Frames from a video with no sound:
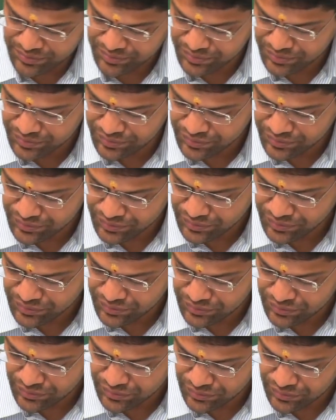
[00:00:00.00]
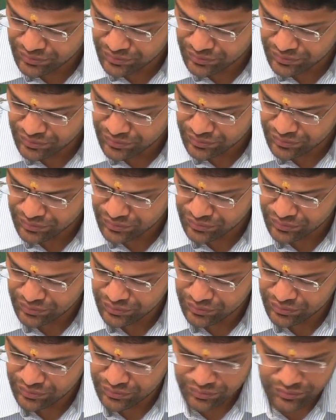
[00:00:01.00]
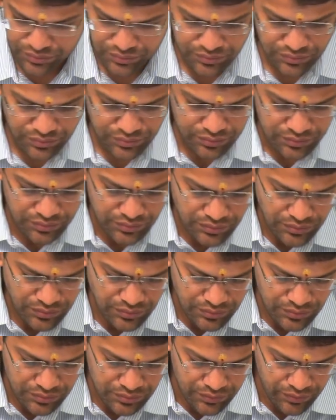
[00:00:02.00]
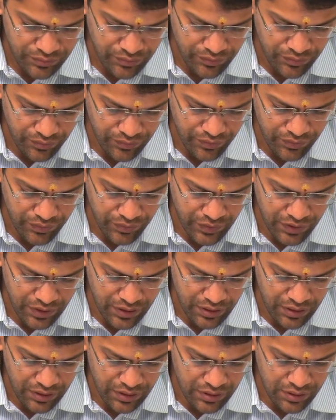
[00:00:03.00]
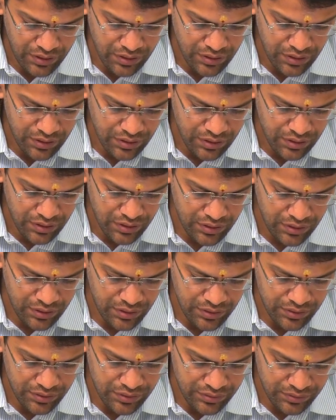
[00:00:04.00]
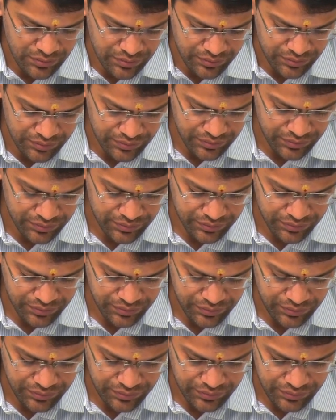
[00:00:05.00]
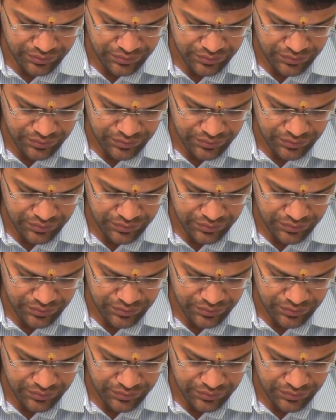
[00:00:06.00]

[no speech]